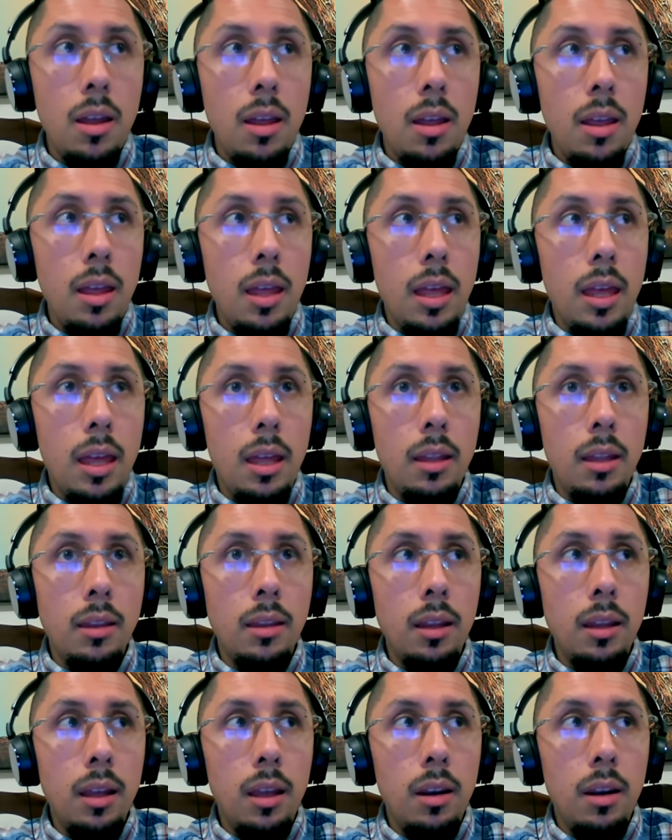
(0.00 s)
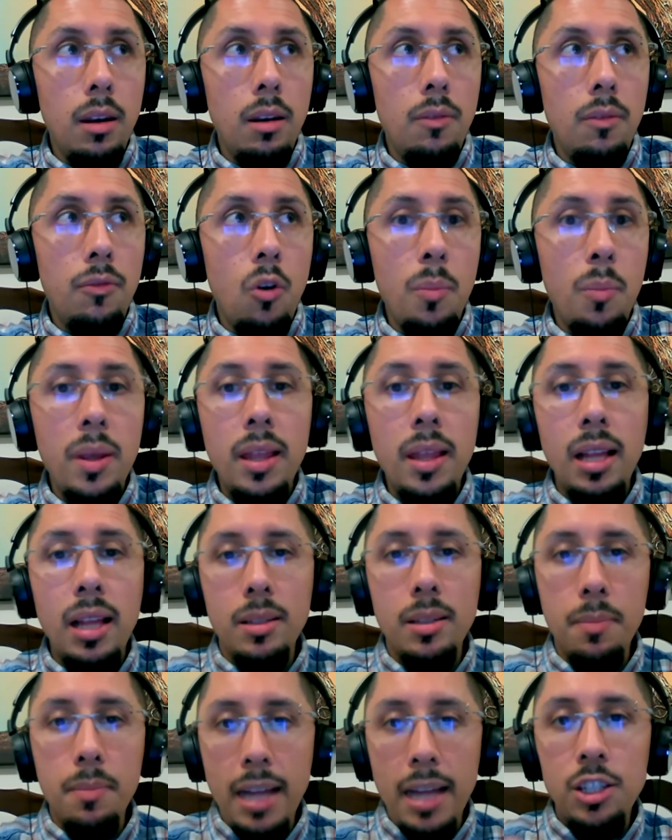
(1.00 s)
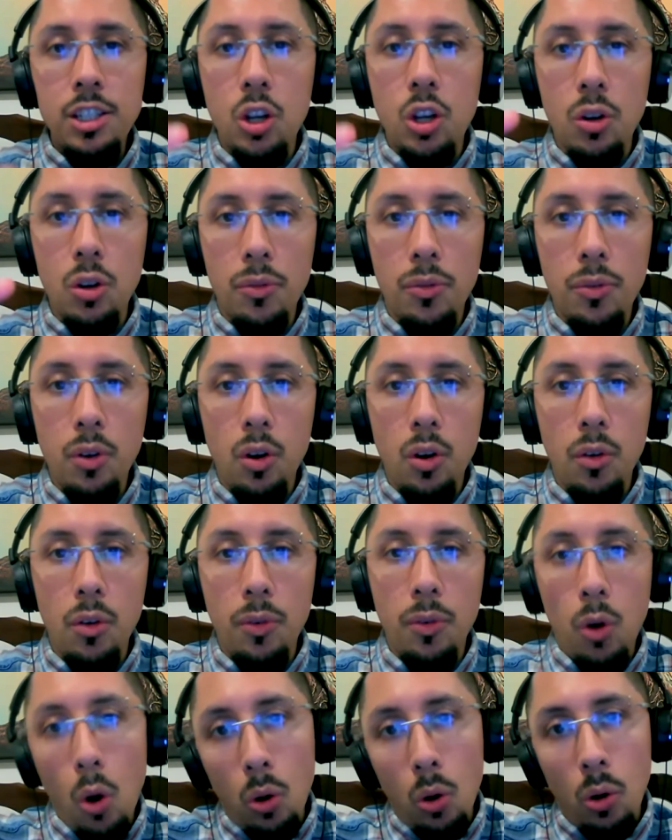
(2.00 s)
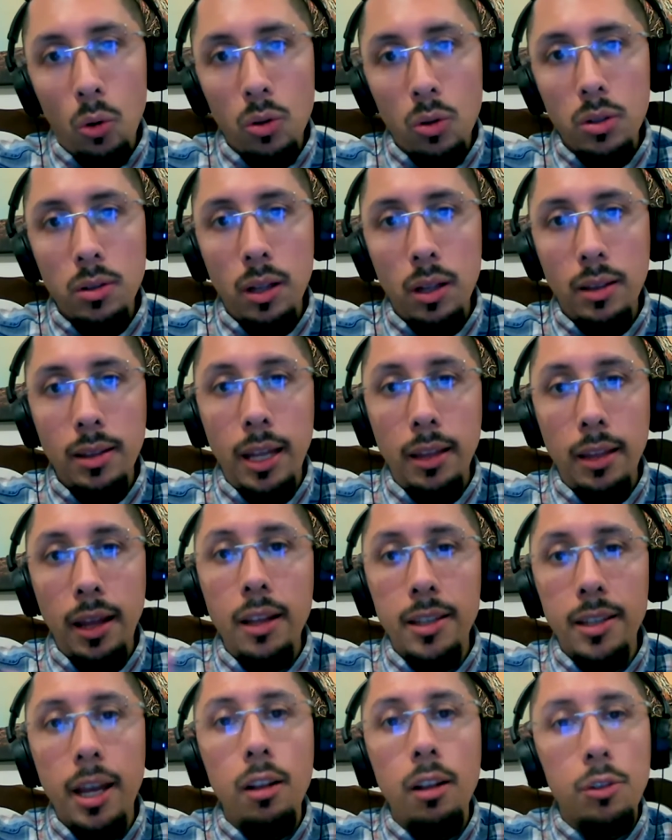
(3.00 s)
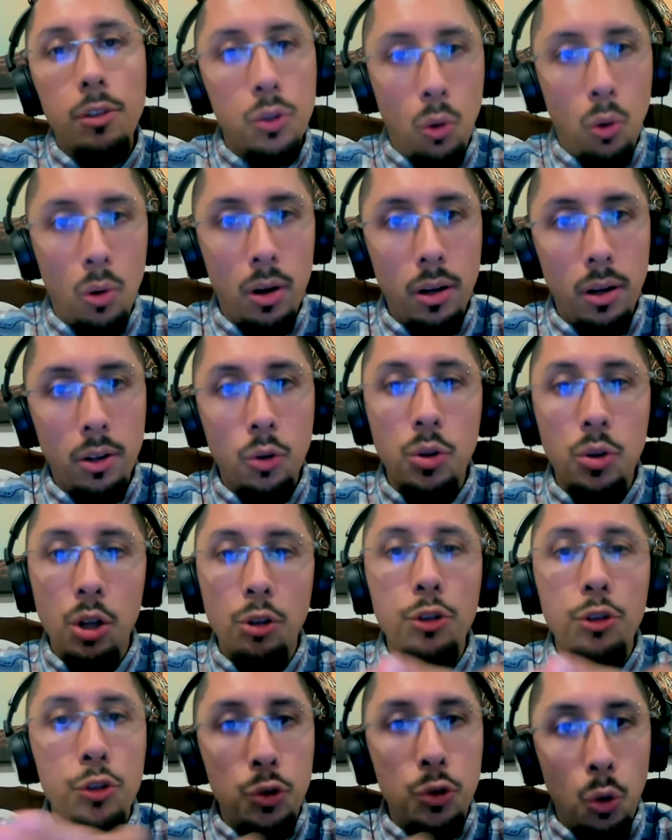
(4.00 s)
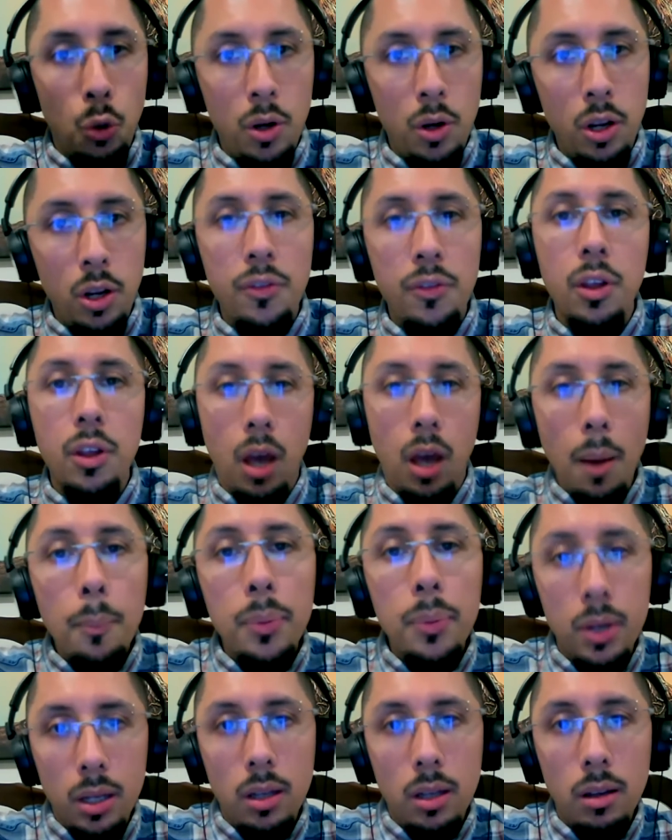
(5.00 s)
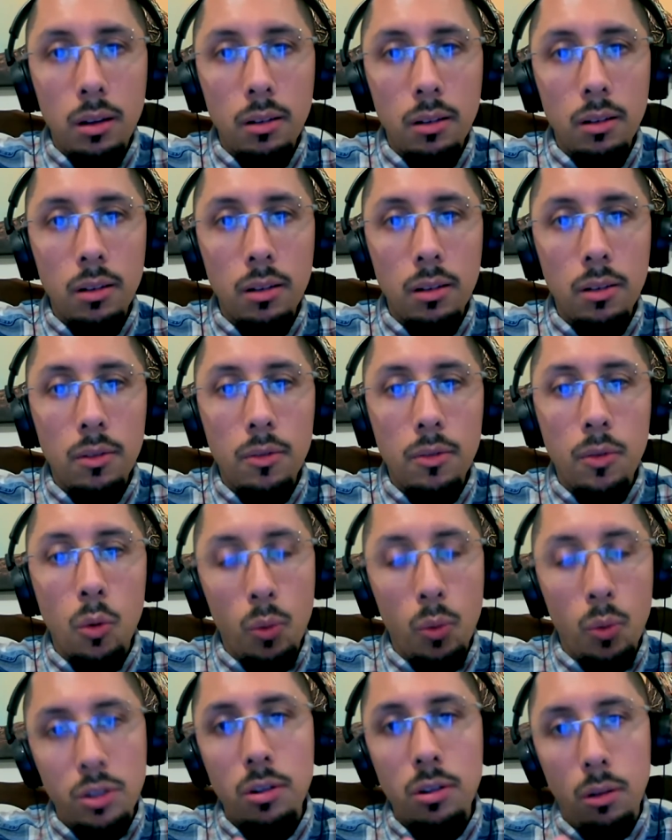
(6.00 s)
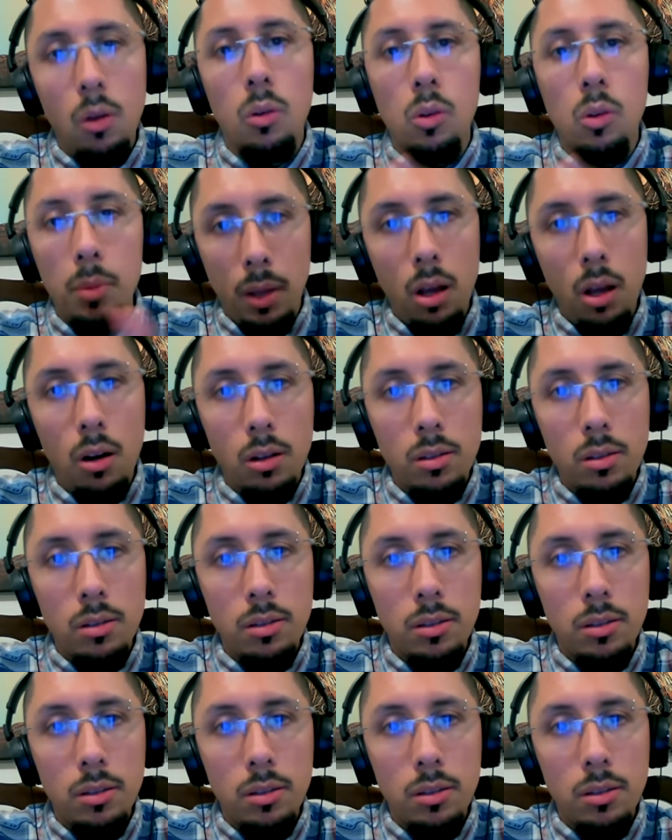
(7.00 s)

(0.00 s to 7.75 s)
And for me, that's the magic of logos, that they tell a story. You tell the story of the company for which the logo belongs.